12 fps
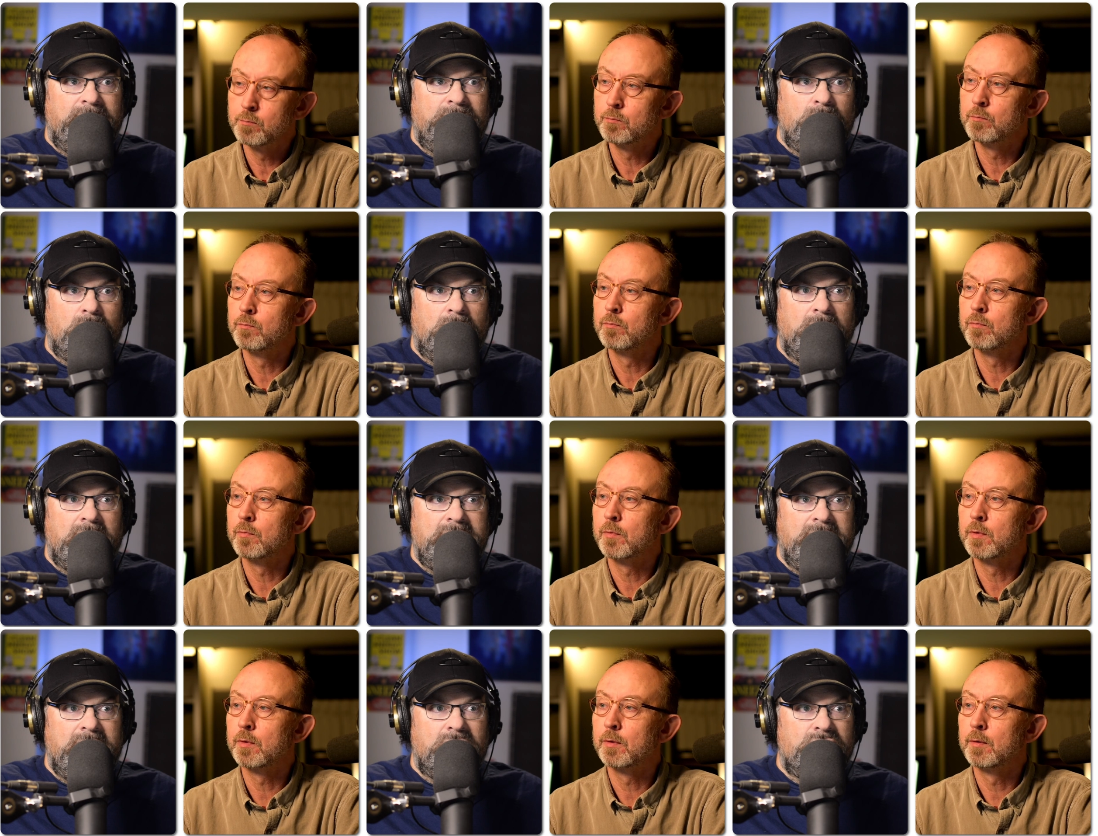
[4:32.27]
Speaker 1: for a
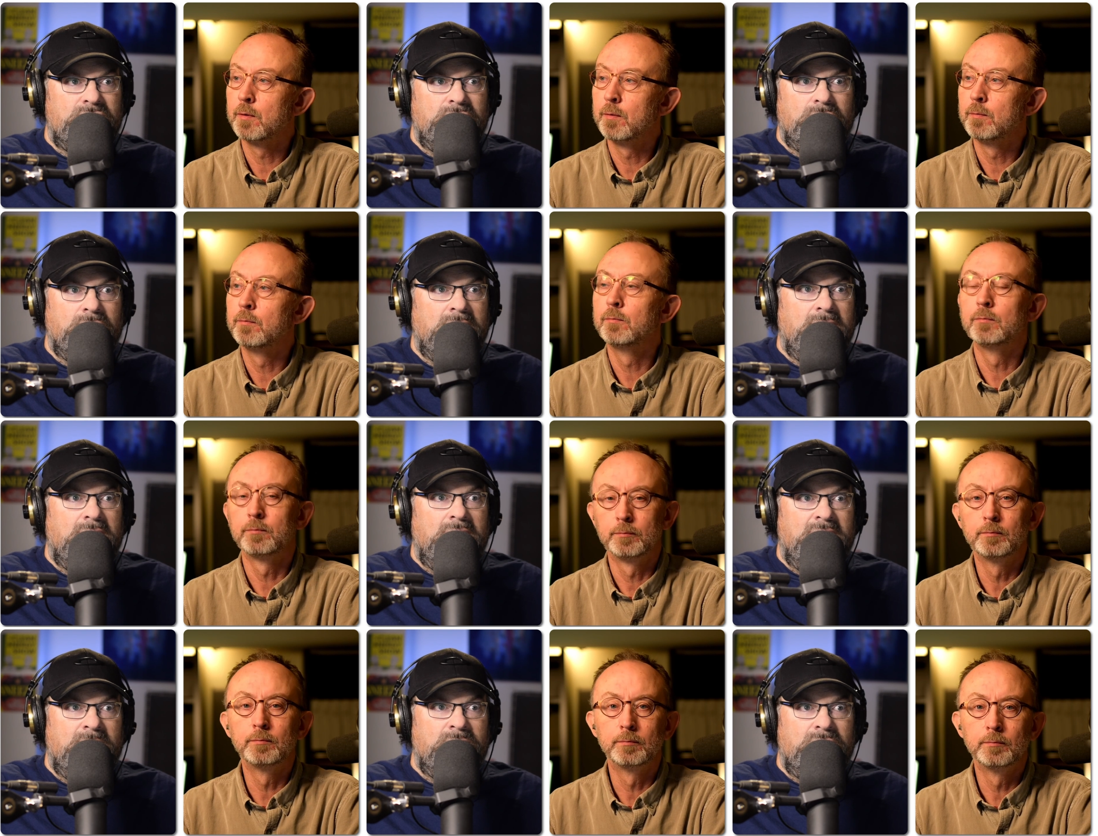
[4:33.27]
day or two, it
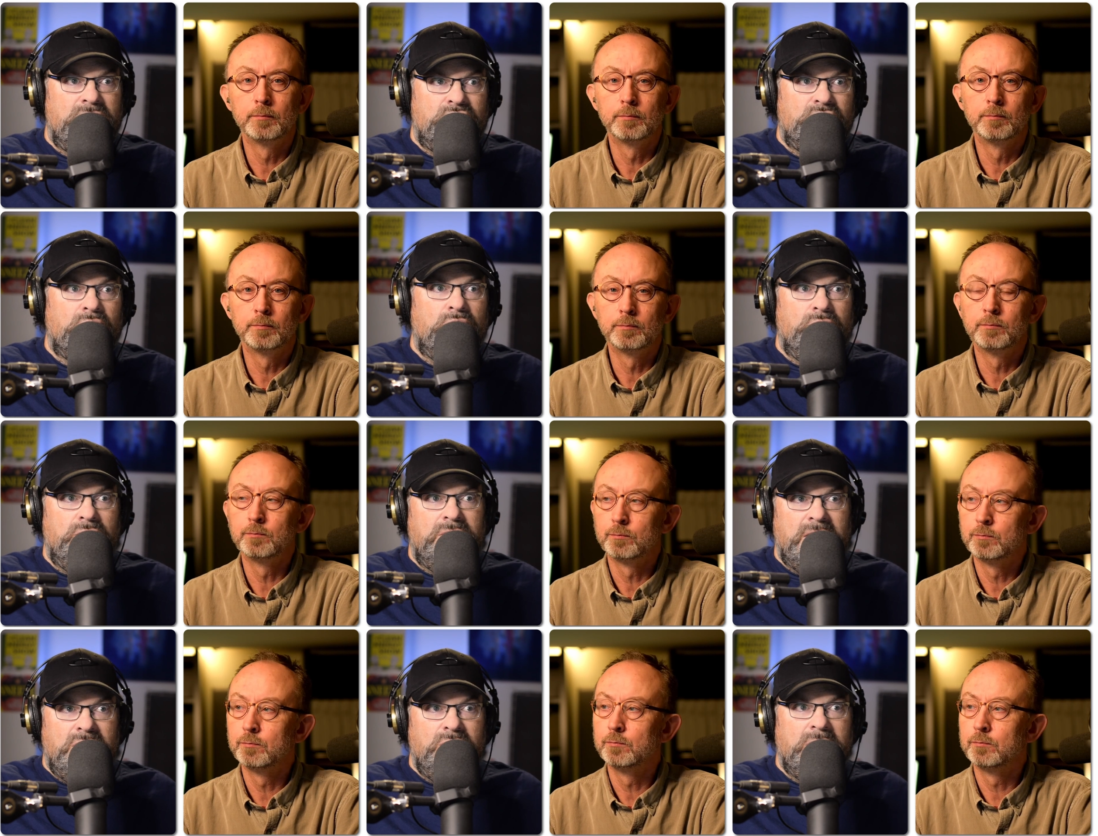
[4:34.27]
would show that
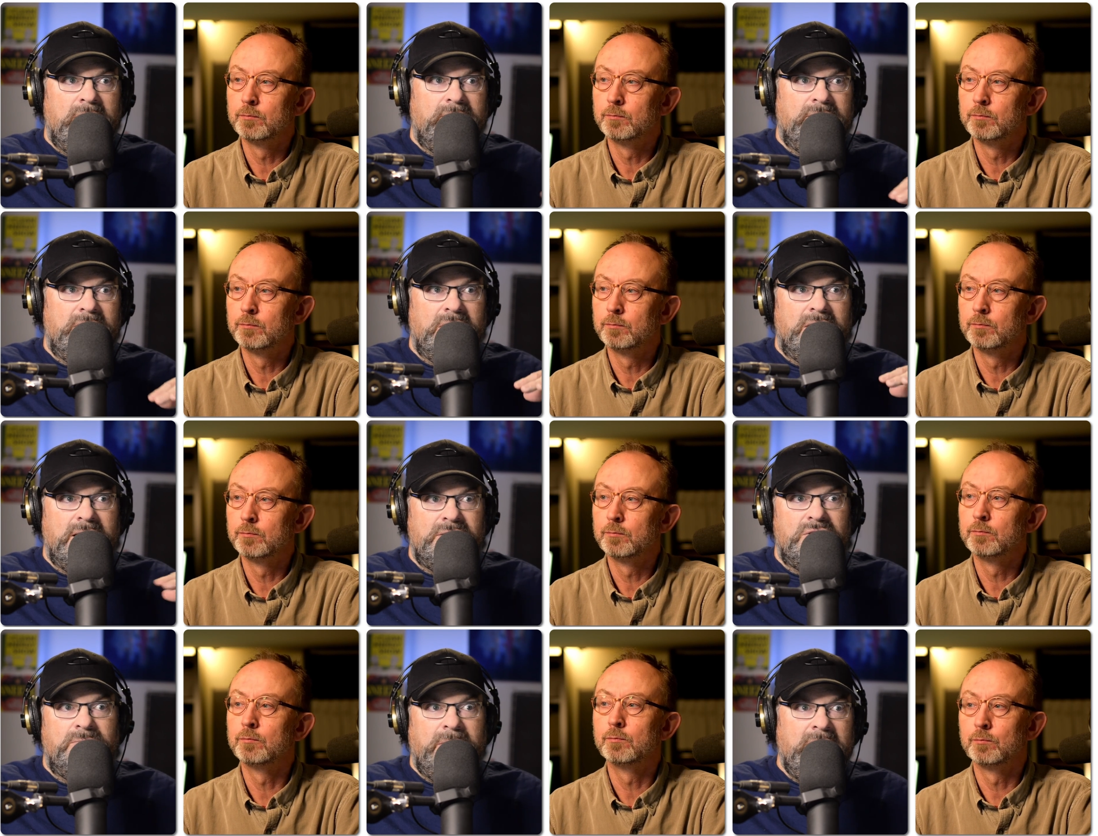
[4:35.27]
you have a lesser
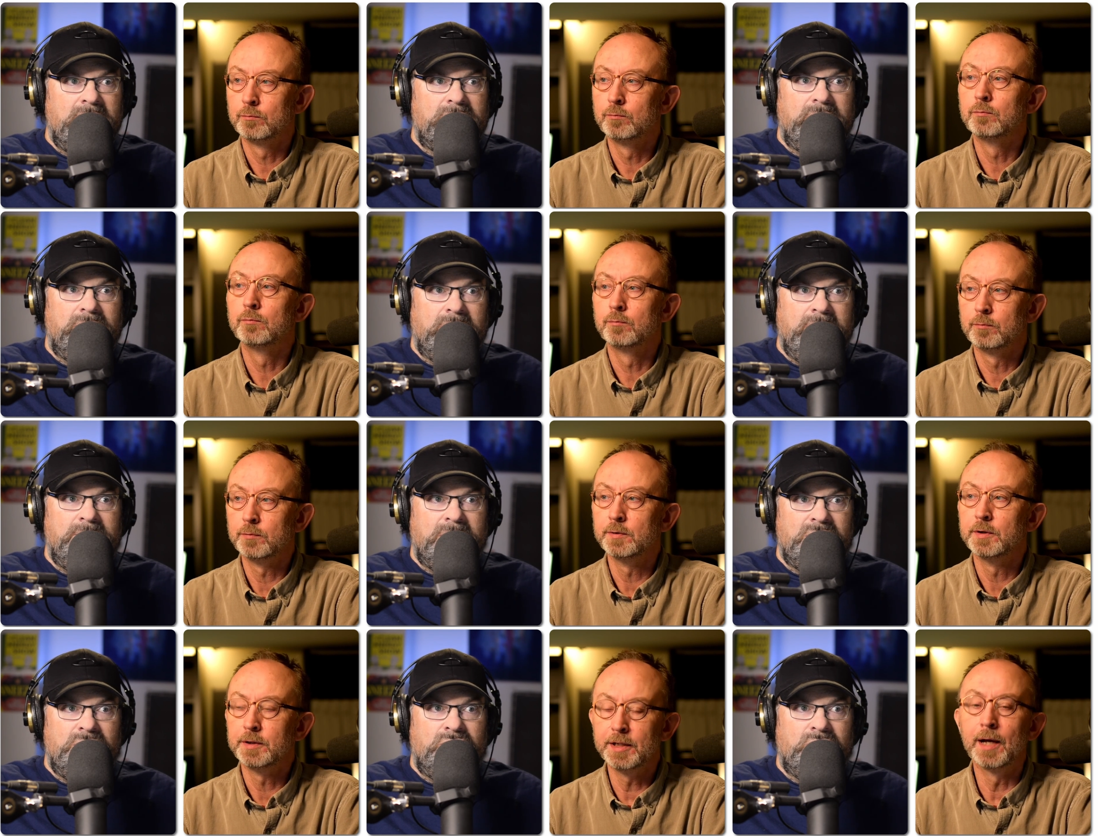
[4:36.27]
battery, right? Because
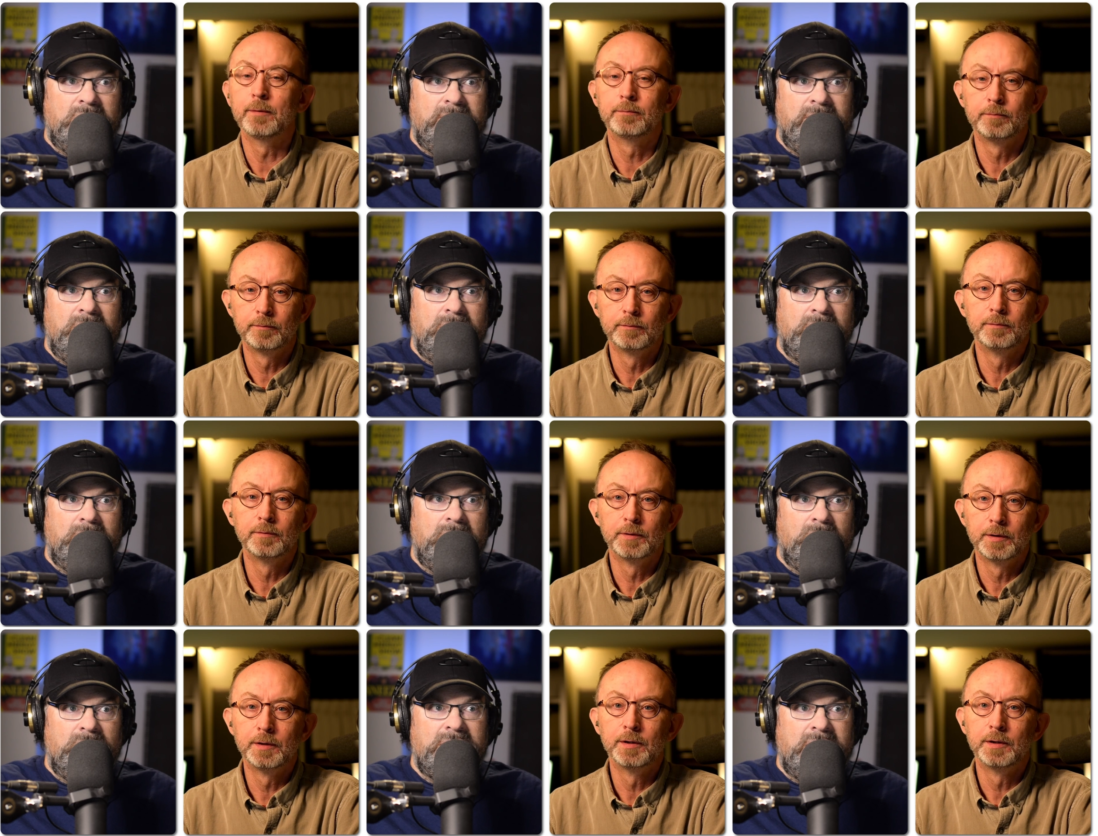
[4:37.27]
you're yeah. driving
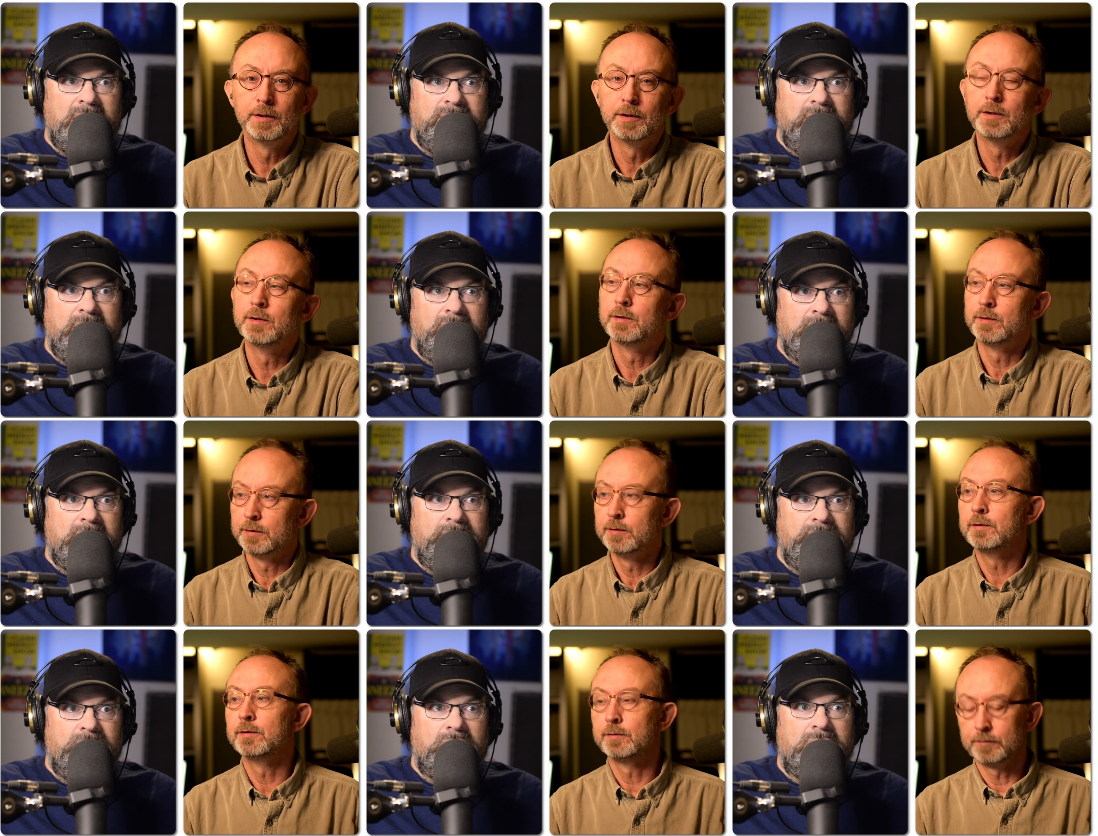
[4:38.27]
with a heavy lead
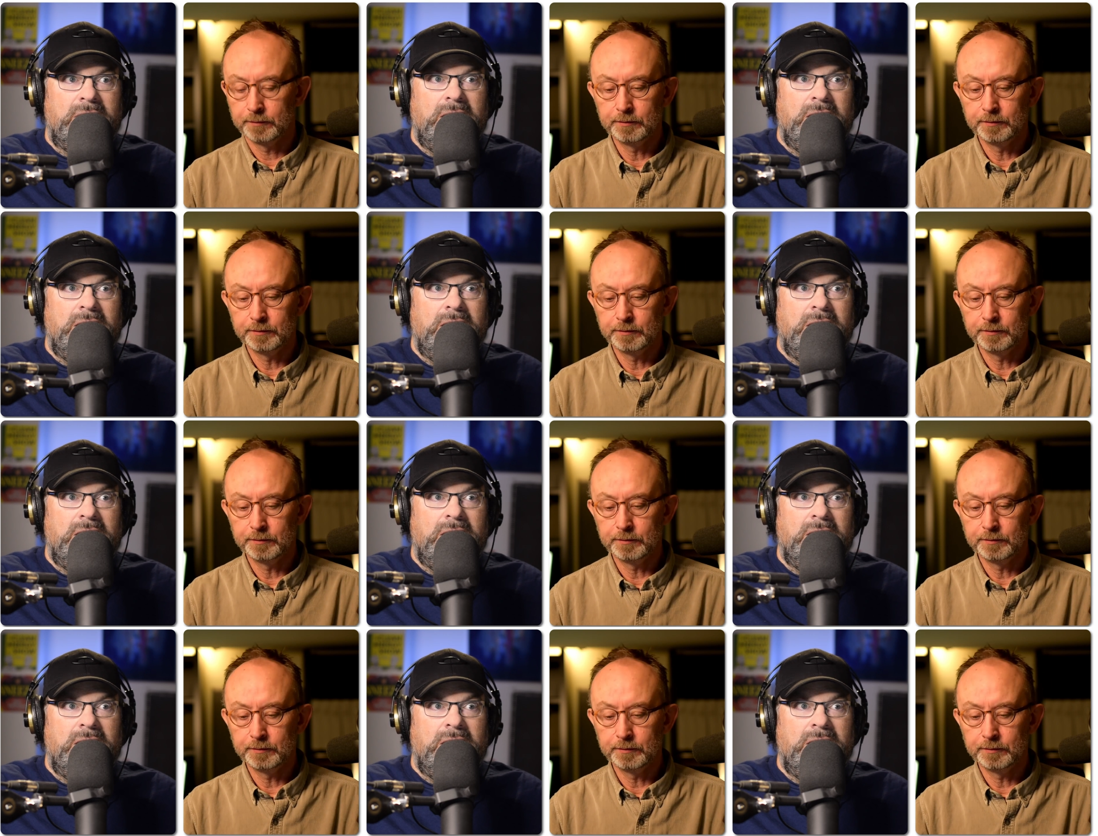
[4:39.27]
foot.